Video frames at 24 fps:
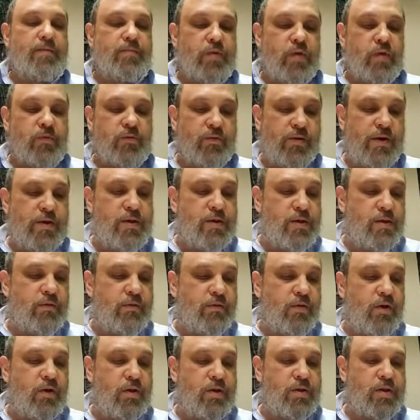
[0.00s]
So, first of
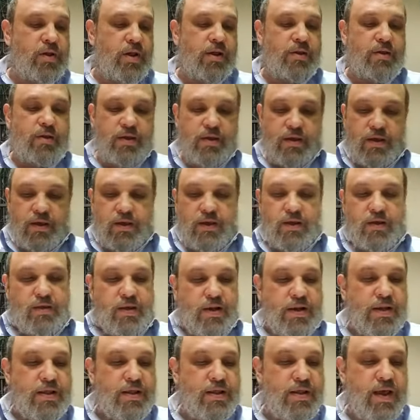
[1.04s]
all, just uh, as
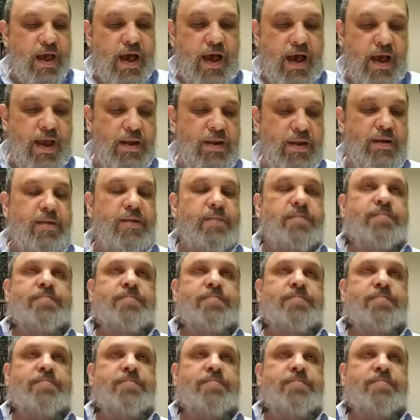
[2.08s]
an aside,